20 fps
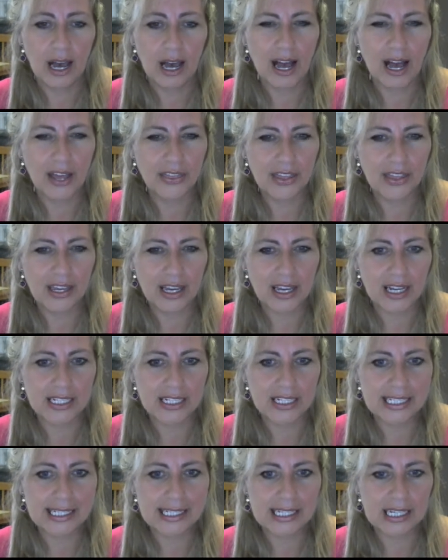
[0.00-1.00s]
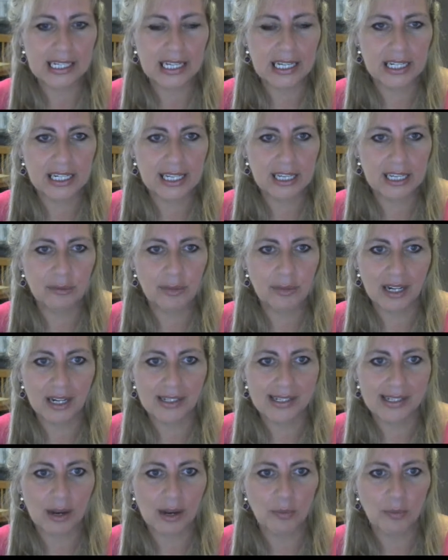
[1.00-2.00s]
I think I did see an email
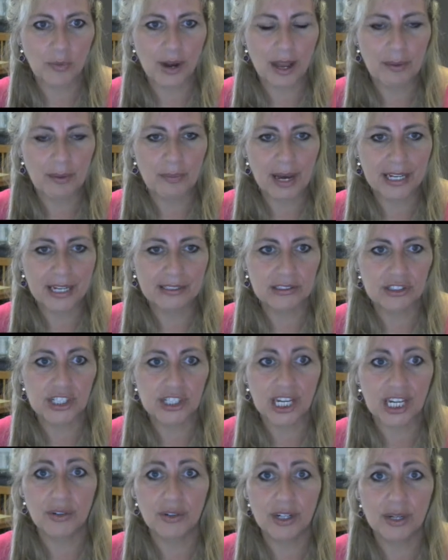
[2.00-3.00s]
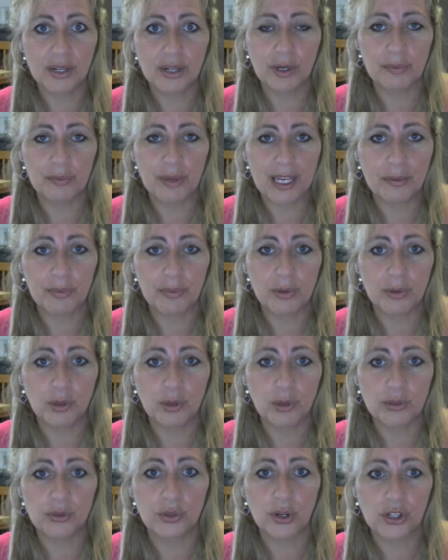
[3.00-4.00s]
somewhere, but generally when people
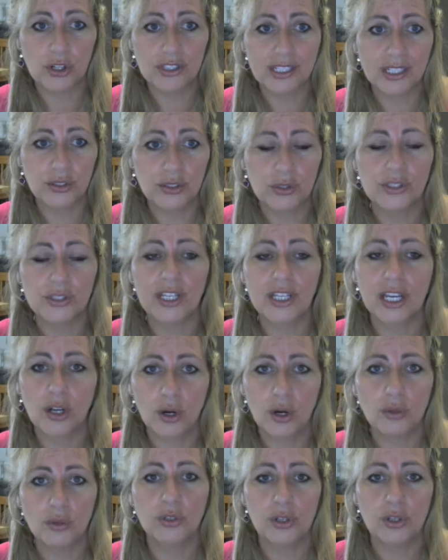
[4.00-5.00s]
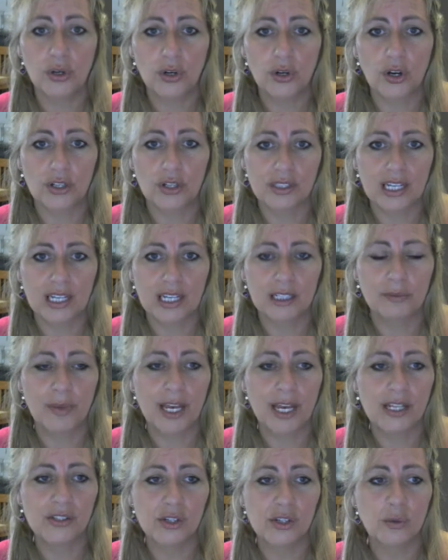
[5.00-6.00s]
want to contact you, they go to your contact
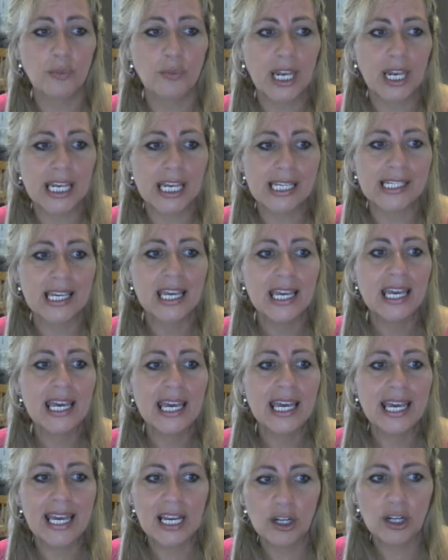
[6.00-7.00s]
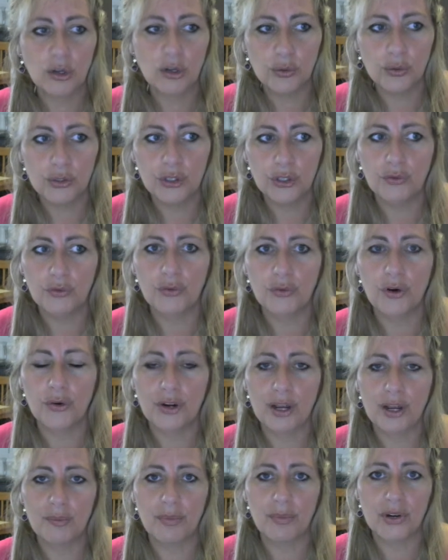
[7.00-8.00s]
page. So please include your phone
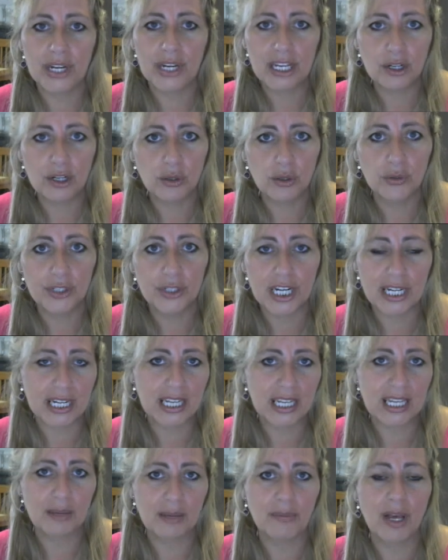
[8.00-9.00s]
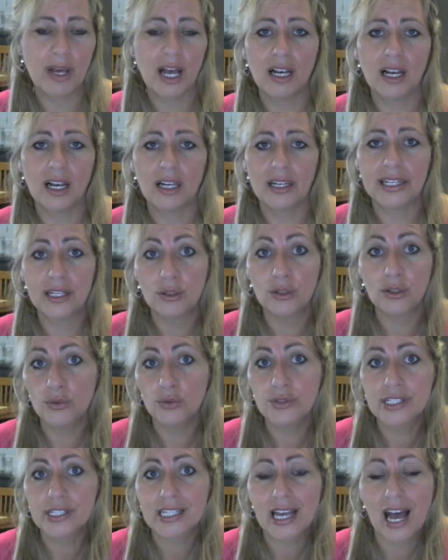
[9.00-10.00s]
number, include an email,
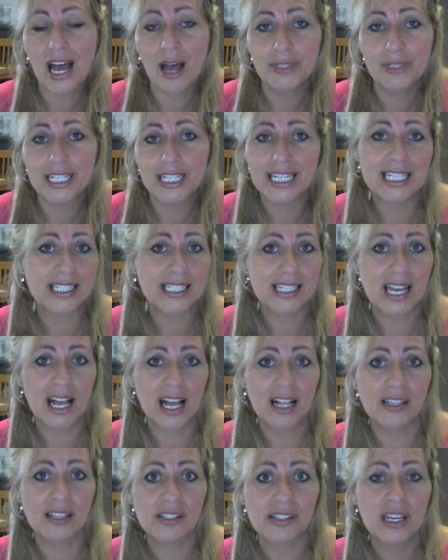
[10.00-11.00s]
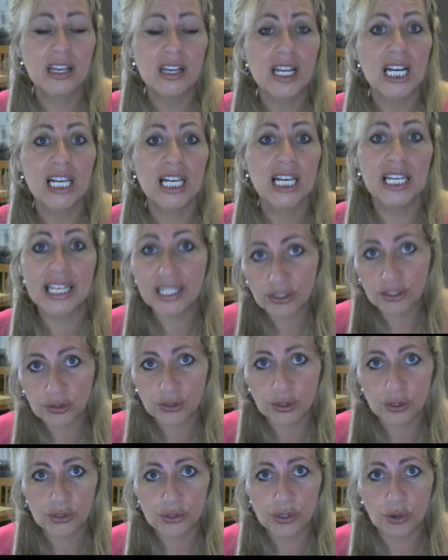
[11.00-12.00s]
include Skype details, links
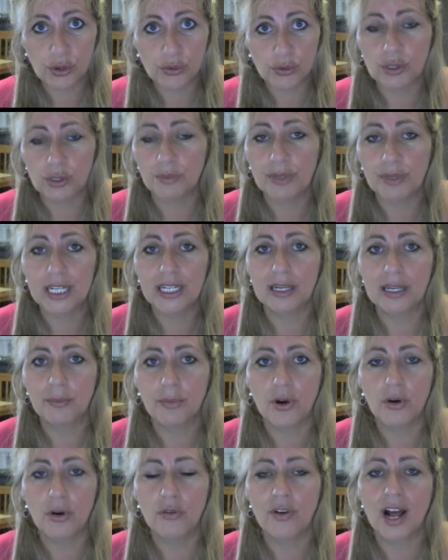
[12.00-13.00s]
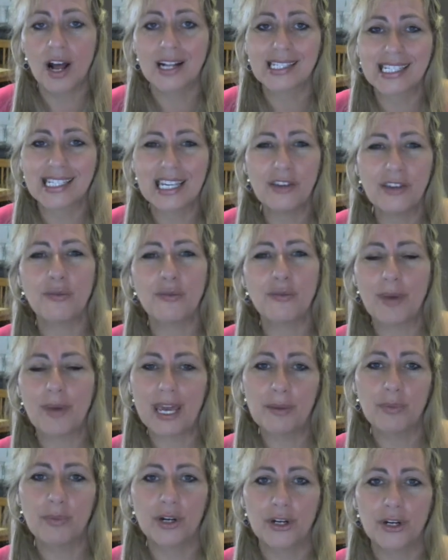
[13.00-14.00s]
to your social media profiles. Give
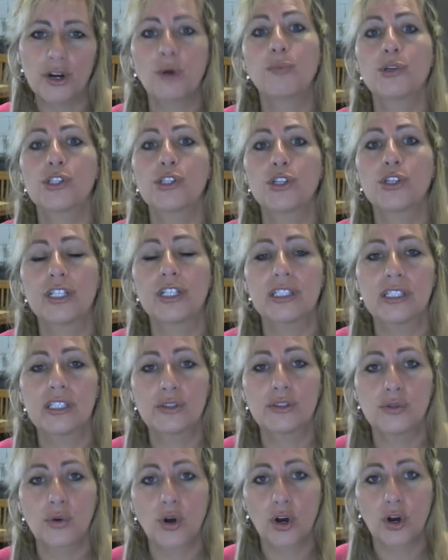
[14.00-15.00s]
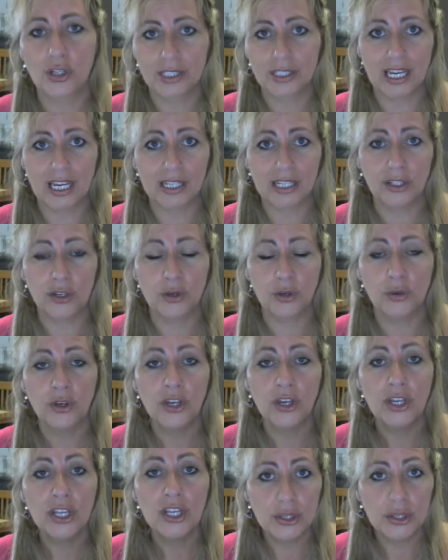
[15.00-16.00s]
people an opportunity to contact you
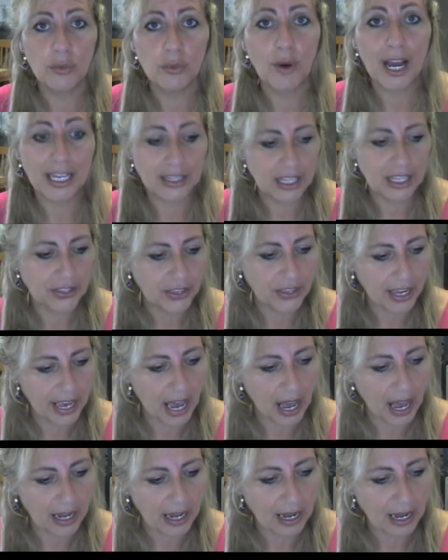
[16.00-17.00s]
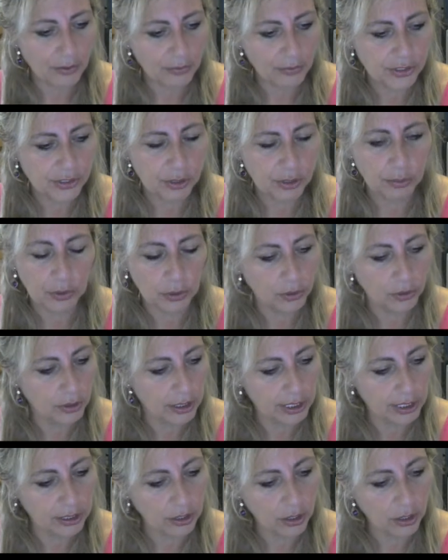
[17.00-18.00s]
the way that they are comfortable
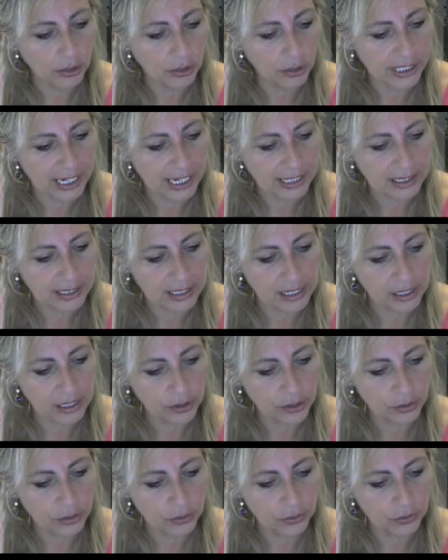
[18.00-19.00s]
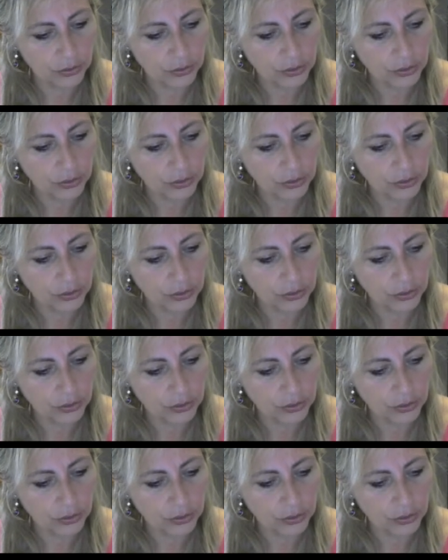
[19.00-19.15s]
in contacting you.